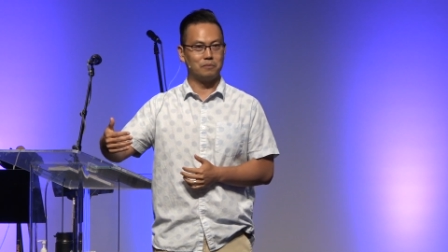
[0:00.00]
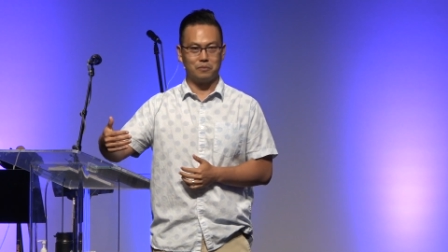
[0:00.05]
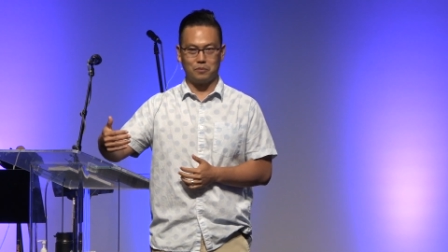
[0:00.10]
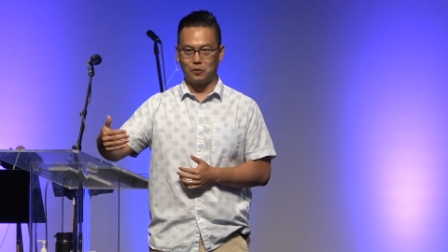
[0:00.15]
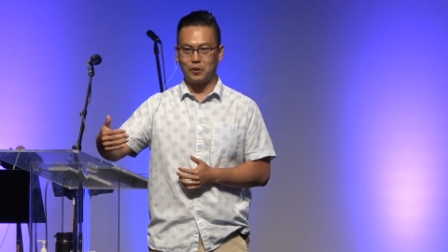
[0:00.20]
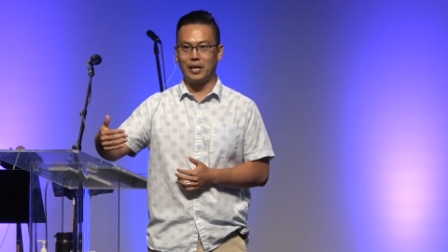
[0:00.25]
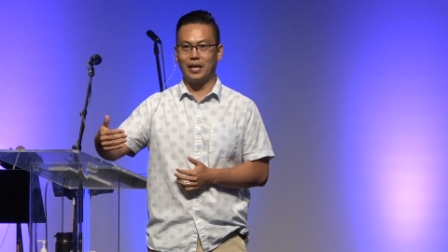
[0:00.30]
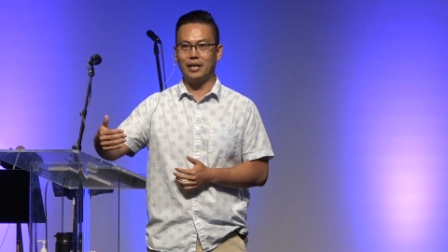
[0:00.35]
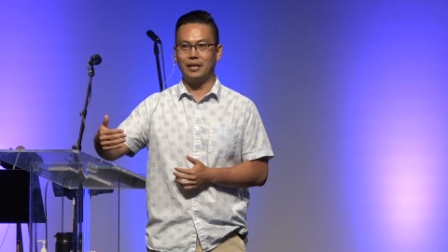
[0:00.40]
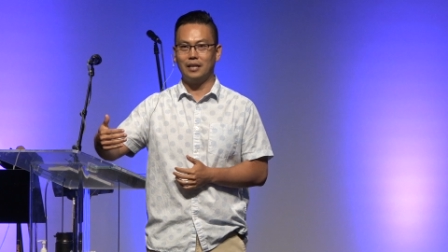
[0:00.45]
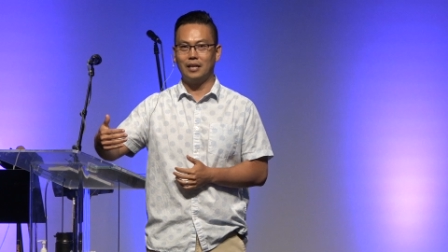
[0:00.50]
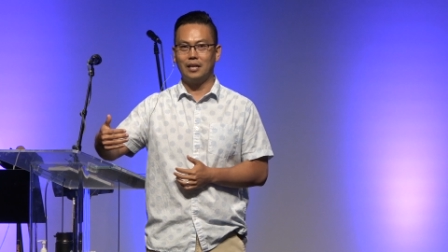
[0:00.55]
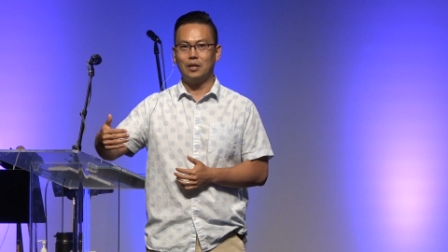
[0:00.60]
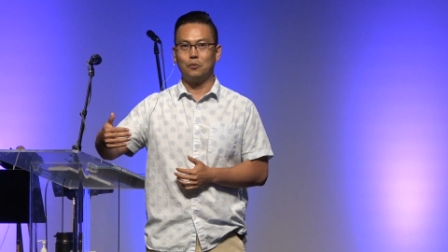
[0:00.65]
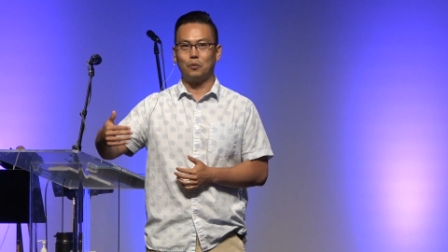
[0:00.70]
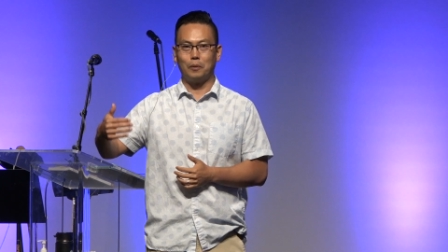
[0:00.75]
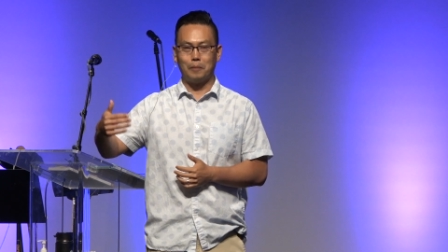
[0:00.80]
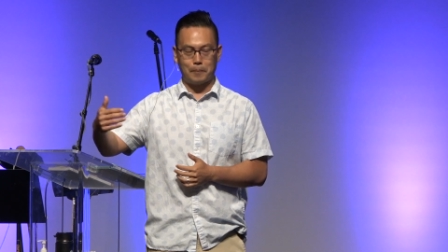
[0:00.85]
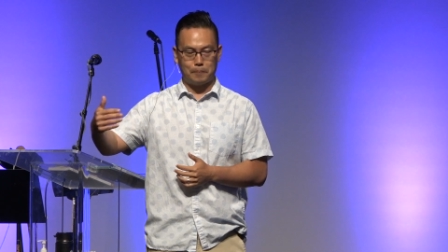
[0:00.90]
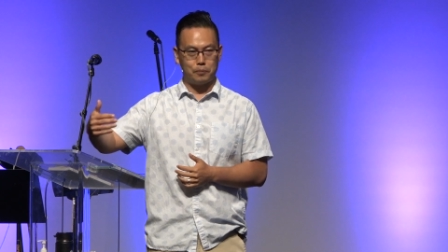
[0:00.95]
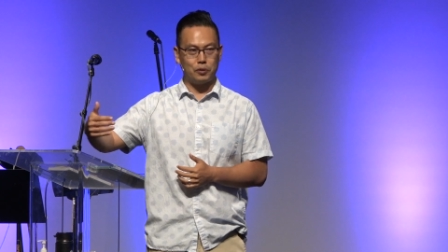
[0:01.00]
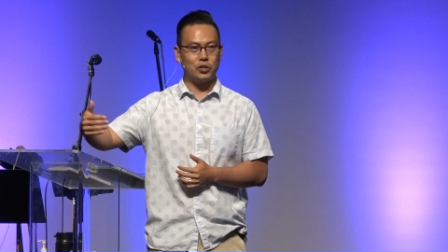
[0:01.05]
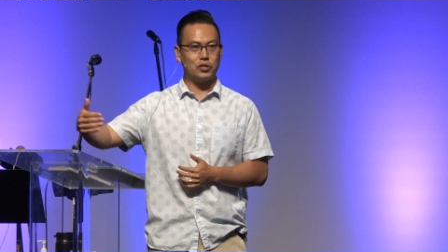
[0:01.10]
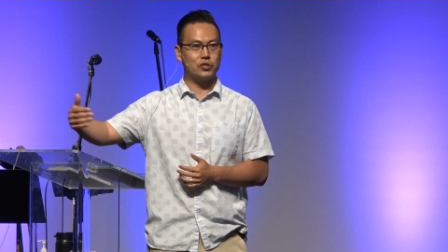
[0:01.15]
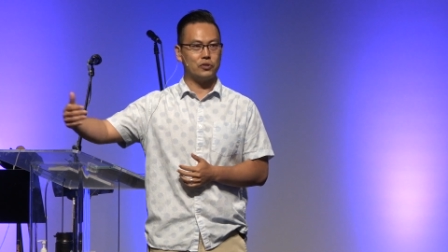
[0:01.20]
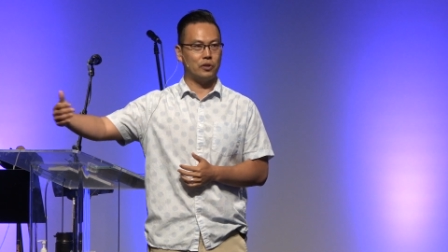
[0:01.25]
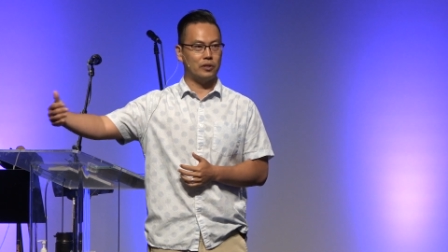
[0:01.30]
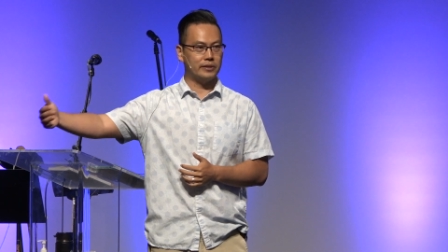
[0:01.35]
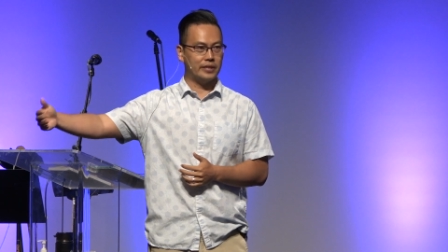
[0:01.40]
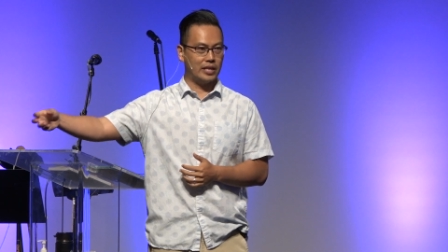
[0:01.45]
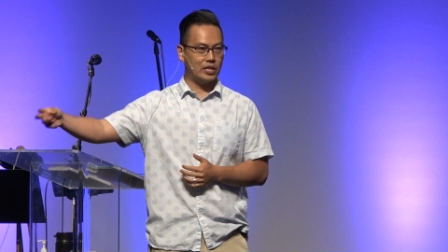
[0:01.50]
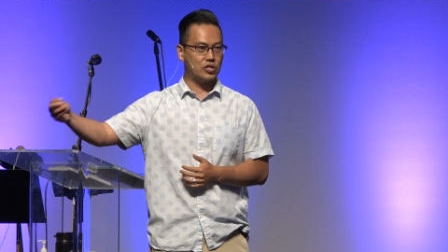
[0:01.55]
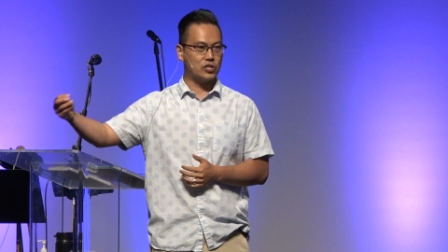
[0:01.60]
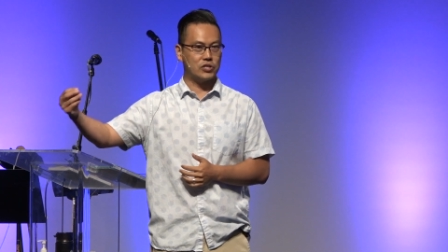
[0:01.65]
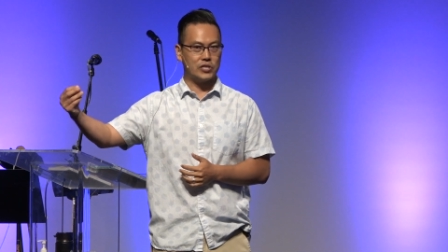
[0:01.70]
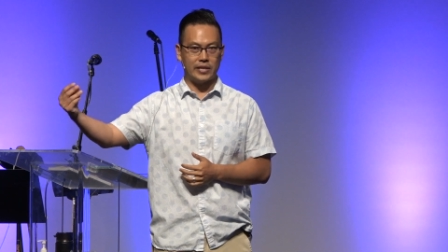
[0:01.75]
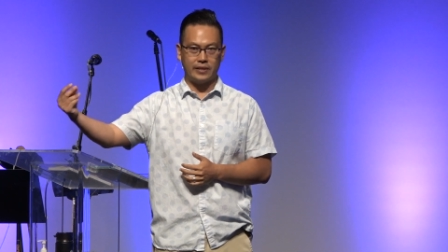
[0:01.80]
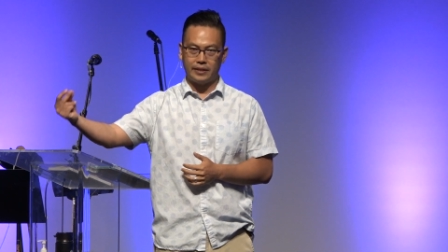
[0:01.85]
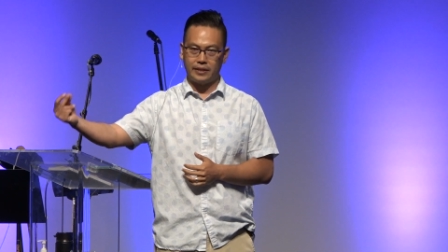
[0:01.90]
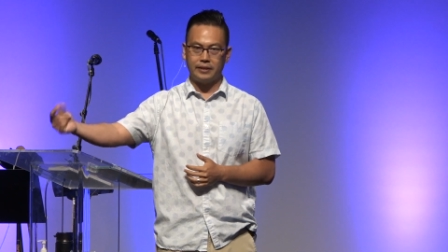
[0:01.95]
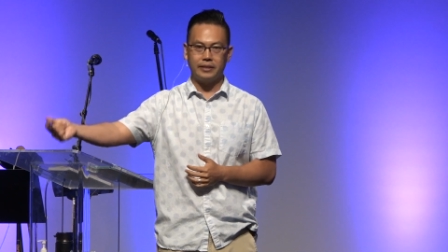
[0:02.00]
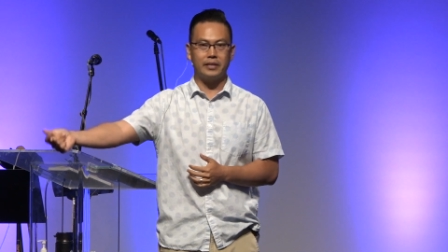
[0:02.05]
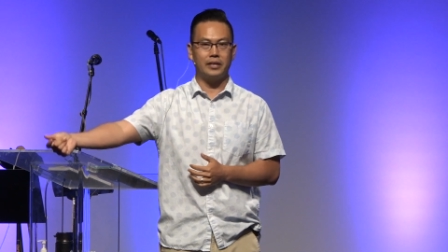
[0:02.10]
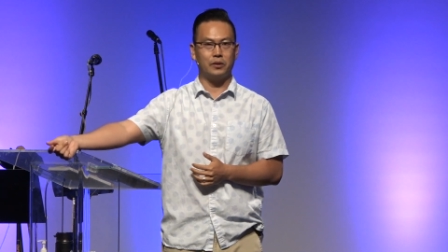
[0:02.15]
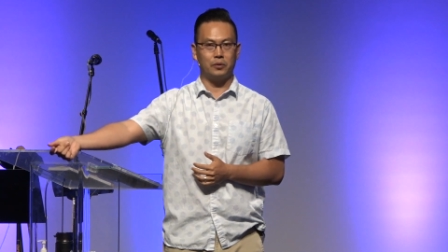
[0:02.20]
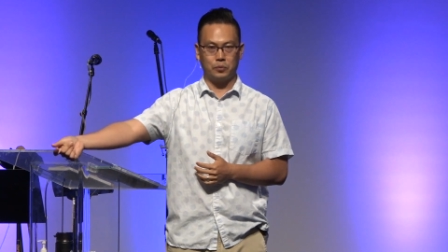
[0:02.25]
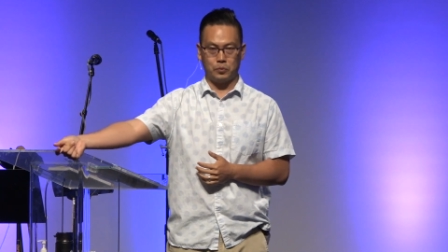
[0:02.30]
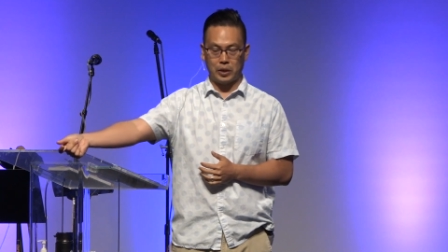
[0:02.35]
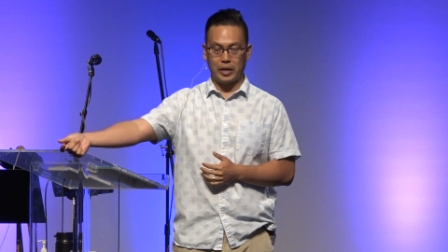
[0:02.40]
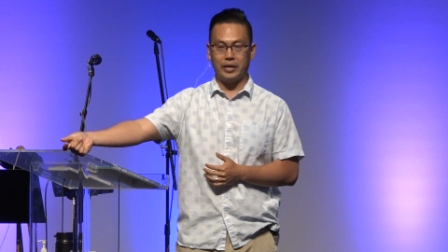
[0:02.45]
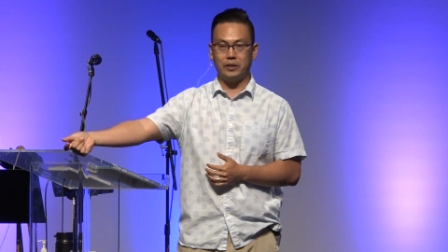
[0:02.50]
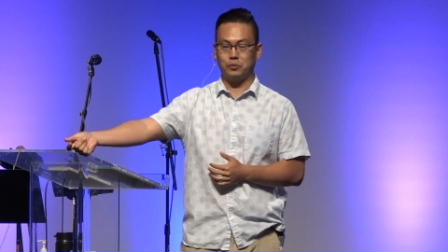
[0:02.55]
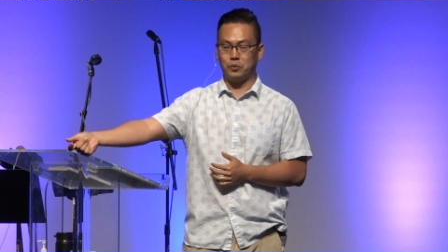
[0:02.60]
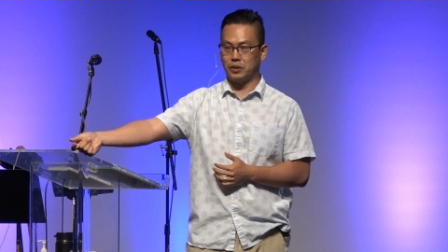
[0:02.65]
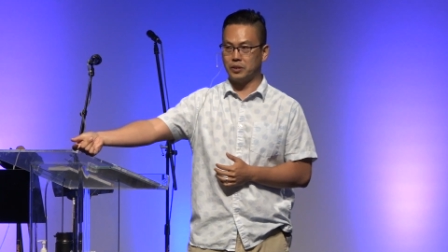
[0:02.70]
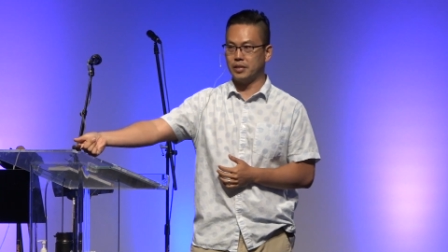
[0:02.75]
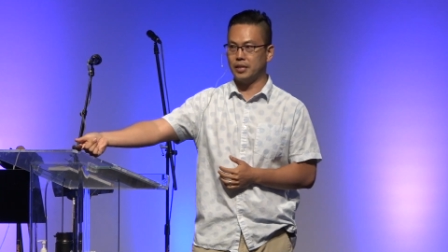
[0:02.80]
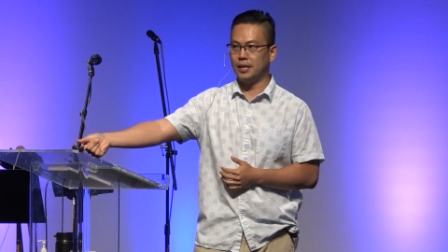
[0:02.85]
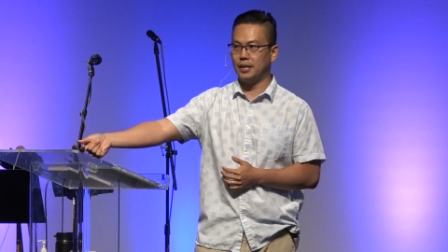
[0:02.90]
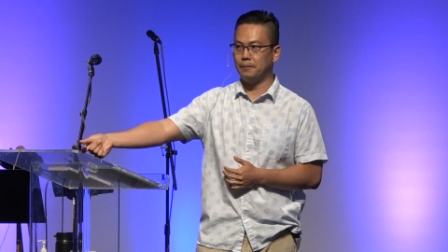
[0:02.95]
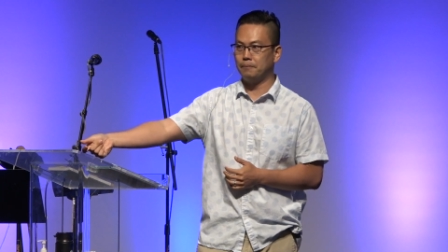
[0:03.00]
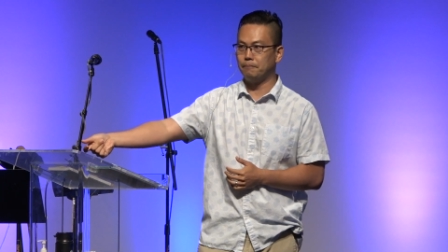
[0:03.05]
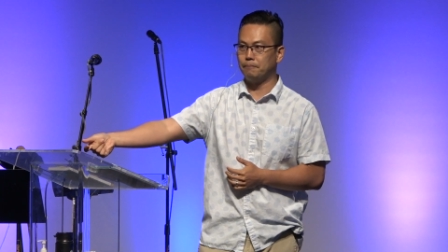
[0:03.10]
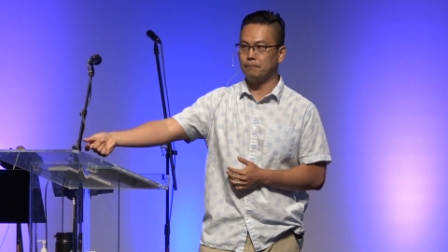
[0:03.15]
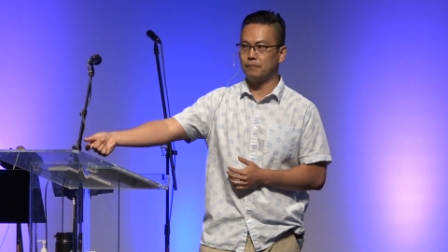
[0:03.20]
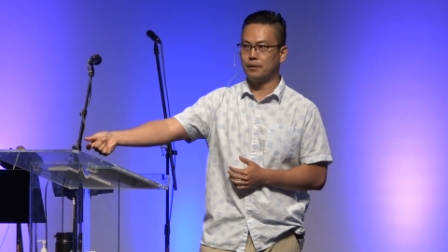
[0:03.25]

right, will be preached to all nations and then the end will come.